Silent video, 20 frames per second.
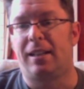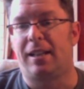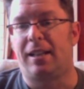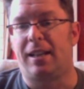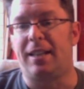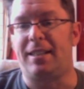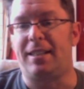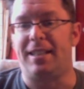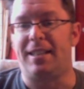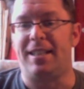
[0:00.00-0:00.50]

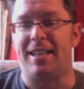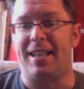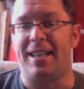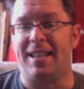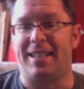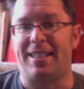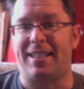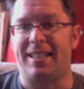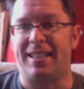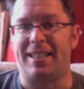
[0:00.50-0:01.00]
has the
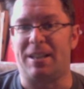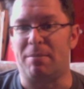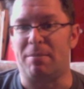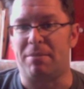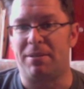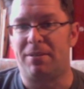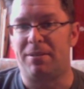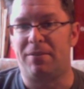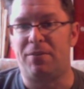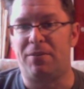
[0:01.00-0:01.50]
internet set up
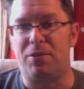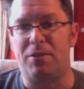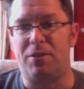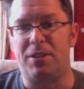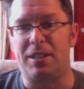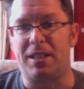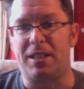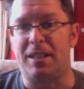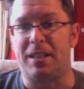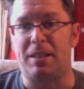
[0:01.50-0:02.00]
for
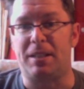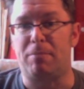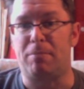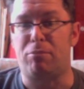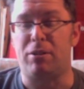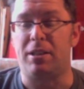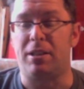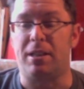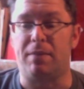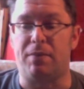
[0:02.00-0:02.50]
us, and there's a
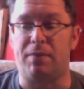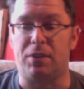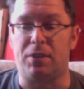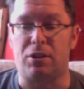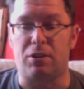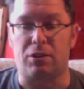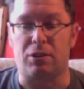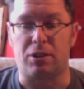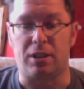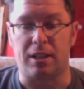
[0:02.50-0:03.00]
brilliant
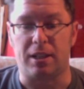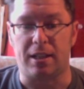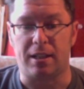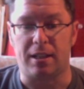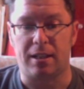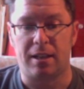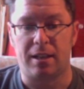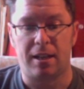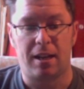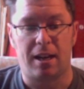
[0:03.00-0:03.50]
infrastructure there,
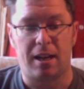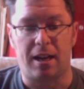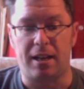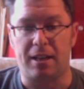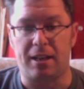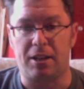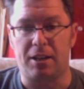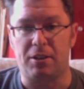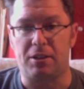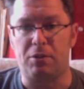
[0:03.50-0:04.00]
and it
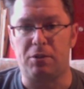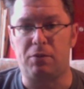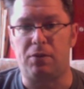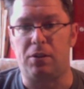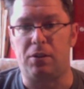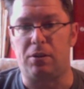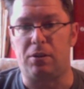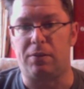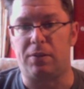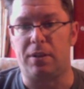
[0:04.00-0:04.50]
goes an awful
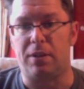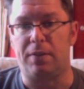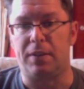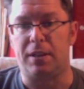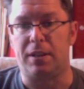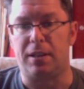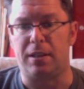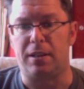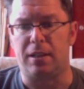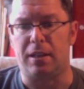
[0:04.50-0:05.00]
lot further
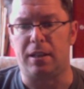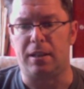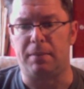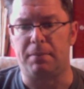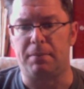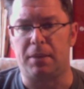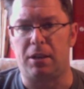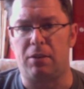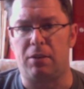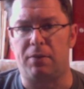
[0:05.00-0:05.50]

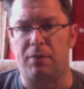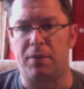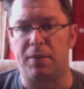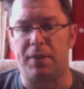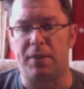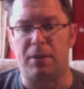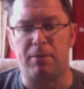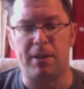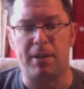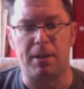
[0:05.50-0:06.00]

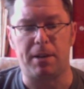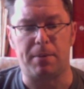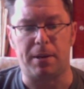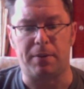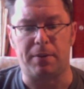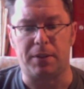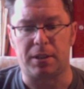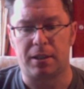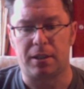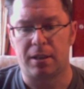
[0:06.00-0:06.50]
than radio
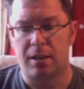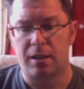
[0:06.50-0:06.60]
waves.